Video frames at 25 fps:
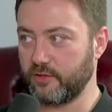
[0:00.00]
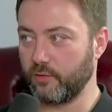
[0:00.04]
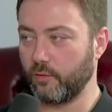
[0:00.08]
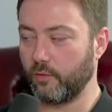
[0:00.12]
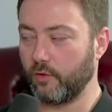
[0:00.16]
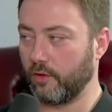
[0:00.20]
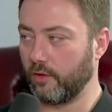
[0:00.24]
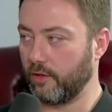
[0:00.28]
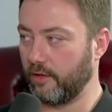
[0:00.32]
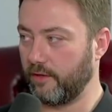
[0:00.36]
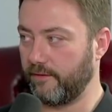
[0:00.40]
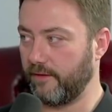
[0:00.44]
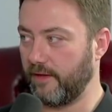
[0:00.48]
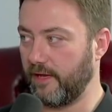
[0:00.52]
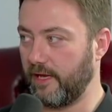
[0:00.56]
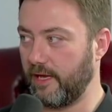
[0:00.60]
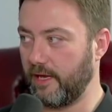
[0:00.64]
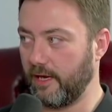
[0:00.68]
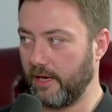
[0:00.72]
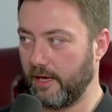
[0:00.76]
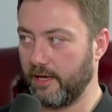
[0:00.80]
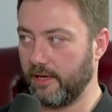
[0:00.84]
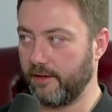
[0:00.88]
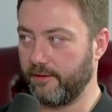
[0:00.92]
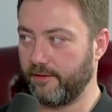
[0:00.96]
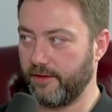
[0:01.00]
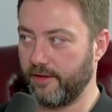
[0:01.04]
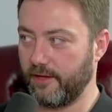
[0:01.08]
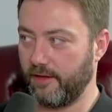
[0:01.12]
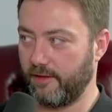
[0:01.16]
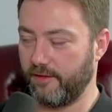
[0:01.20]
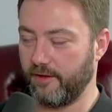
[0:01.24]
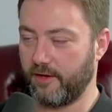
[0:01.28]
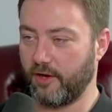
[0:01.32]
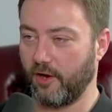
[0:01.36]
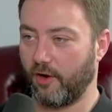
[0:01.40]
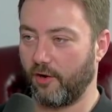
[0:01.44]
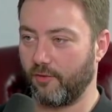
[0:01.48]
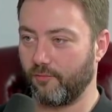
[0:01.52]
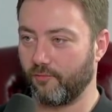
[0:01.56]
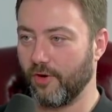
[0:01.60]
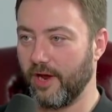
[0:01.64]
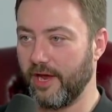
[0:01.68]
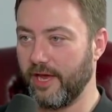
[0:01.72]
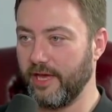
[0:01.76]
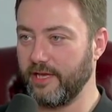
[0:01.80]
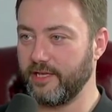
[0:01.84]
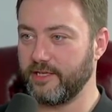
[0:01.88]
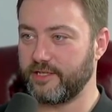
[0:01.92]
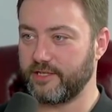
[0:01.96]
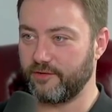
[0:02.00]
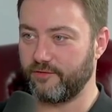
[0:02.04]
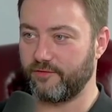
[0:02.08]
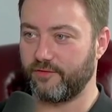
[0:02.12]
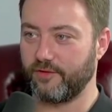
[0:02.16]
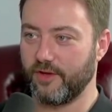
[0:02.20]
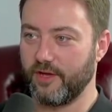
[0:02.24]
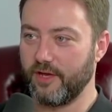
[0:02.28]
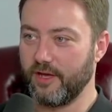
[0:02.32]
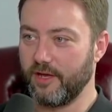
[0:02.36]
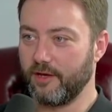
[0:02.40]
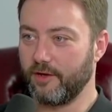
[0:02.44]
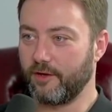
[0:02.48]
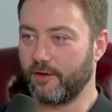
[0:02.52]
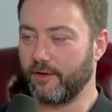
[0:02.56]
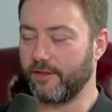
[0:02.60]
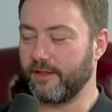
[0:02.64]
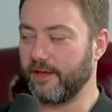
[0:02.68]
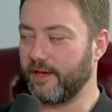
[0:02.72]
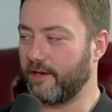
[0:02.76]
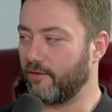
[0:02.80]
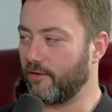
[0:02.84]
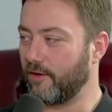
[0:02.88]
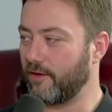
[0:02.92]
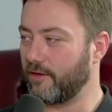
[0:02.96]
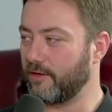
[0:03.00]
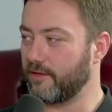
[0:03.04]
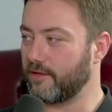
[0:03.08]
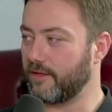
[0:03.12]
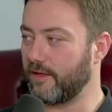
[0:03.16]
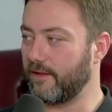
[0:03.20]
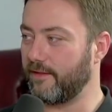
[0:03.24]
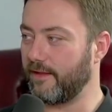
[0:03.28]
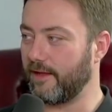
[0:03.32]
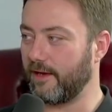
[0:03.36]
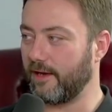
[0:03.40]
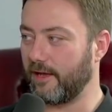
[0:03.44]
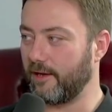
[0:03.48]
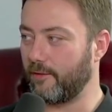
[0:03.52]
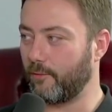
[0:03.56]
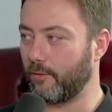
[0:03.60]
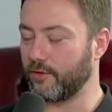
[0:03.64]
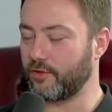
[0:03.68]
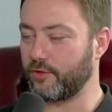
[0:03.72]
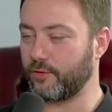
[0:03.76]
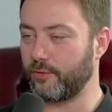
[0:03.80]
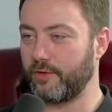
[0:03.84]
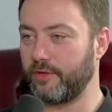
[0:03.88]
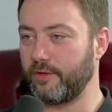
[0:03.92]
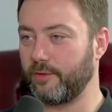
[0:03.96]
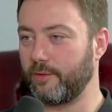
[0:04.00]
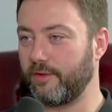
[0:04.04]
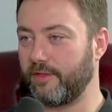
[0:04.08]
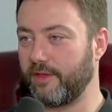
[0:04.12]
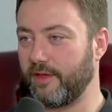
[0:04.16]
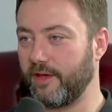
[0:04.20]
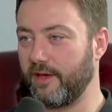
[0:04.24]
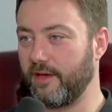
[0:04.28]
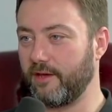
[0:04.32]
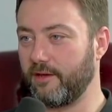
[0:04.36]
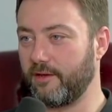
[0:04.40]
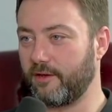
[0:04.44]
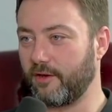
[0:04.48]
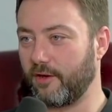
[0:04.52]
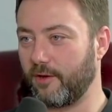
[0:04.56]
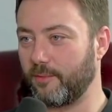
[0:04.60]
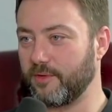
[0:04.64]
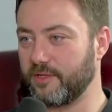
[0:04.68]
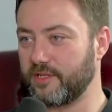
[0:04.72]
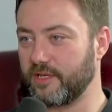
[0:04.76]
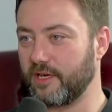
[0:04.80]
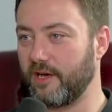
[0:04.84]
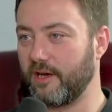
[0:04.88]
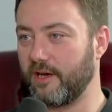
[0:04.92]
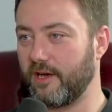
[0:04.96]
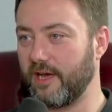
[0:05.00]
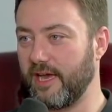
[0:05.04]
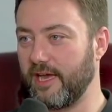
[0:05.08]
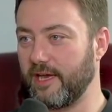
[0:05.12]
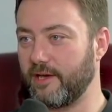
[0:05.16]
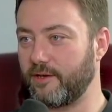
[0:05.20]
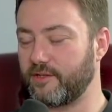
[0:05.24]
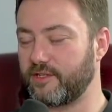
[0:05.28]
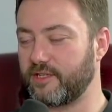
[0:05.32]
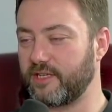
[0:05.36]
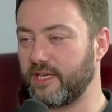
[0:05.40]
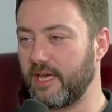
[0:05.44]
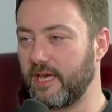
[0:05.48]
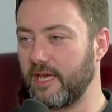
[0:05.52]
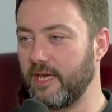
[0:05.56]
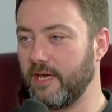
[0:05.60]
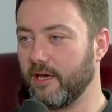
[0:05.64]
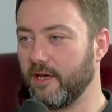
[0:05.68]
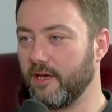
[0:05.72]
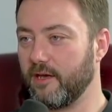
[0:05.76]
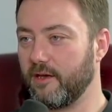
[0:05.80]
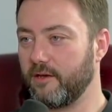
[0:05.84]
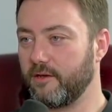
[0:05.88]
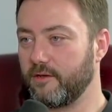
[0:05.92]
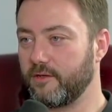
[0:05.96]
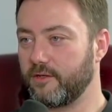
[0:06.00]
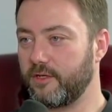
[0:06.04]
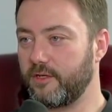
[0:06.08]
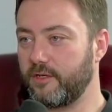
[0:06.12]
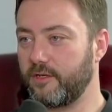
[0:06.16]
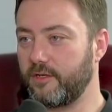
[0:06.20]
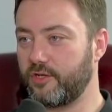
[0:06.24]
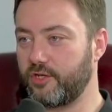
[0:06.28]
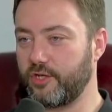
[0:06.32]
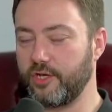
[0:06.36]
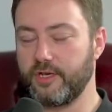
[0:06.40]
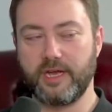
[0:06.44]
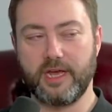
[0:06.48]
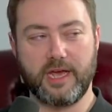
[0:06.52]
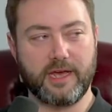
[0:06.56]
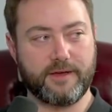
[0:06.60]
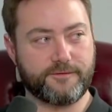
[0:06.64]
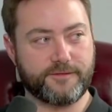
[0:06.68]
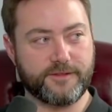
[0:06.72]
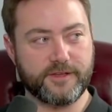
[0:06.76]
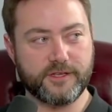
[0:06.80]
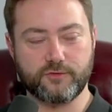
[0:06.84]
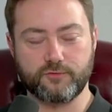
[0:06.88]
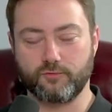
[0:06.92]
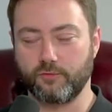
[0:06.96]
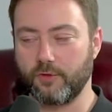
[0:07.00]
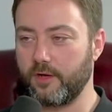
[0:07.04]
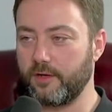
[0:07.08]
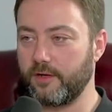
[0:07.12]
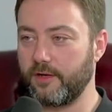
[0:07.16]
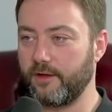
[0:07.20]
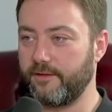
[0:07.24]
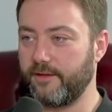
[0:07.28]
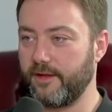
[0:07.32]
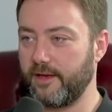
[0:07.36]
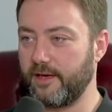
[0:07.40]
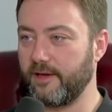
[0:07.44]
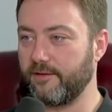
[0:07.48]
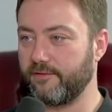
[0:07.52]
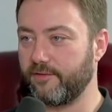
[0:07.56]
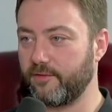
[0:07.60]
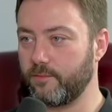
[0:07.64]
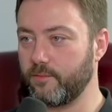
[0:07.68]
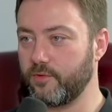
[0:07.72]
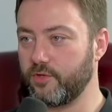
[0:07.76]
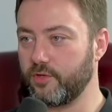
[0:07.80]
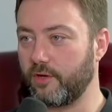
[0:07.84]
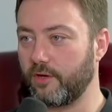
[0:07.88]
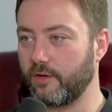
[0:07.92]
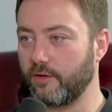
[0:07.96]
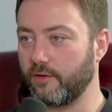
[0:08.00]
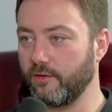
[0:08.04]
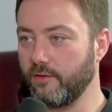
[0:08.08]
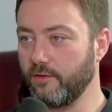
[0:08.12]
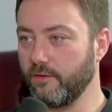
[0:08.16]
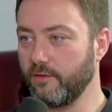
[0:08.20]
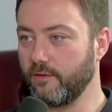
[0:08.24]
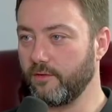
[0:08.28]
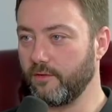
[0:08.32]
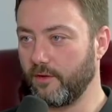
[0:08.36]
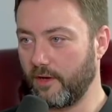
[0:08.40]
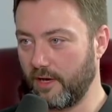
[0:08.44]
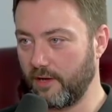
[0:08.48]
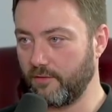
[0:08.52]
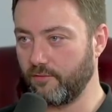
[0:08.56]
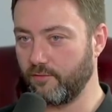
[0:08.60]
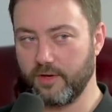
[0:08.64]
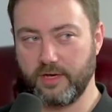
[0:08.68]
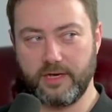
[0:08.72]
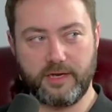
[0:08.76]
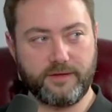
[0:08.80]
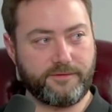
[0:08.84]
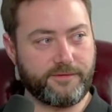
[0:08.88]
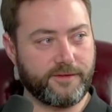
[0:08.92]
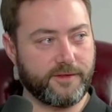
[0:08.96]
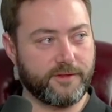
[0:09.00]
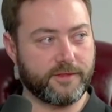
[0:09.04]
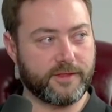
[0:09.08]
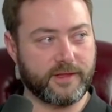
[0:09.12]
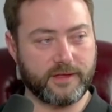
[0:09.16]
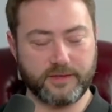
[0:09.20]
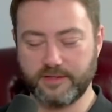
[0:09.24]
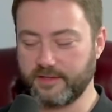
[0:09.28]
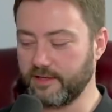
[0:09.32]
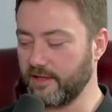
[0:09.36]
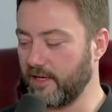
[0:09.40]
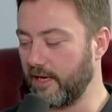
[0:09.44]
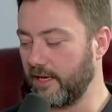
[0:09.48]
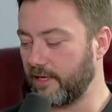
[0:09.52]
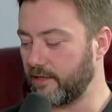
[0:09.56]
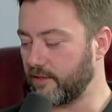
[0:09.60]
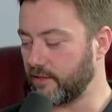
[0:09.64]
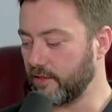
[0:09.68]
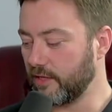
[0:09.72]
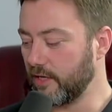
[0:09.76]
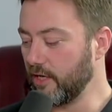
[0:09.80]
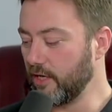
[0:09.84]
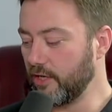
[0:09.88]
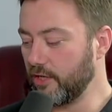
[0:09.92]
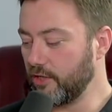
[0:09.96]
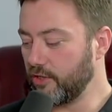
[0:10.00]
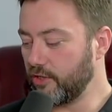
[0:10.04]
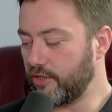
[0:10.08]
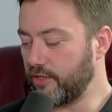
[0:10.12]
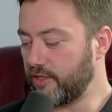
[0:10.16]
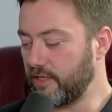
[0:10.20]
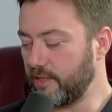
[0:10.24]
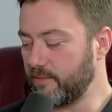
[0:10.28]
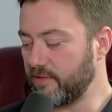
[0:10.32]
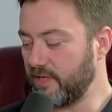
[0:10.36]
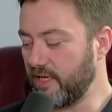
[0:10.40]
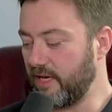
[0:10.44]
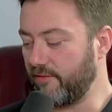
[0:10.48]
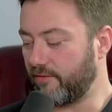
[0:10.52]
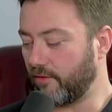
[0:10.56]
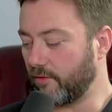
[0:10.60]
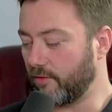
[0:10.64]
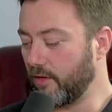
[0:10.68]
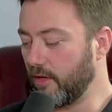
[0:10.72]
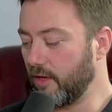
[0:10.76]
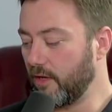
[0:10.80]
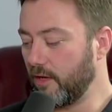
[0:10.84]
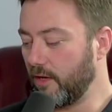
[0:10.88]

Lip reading: the wall and the comrades have got their grunt and they're like, what should we do with her? Commissar AOC, she'd have this run and then have them shot. I really feel that that's the case. She seems evil.